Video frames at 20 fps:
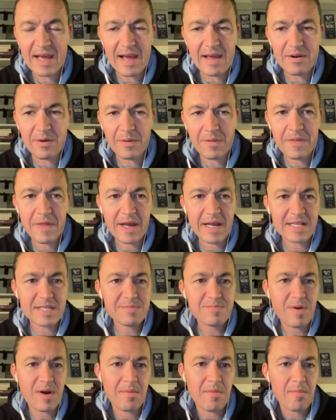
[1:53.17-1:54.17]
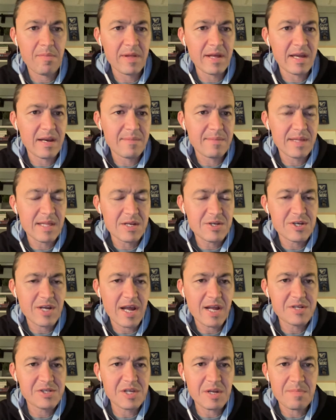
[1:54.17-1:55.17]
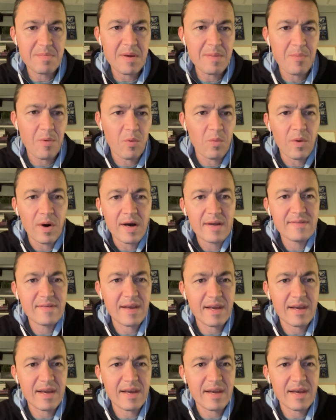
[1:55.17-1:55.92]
I don't think it's probably going to be the change that people want.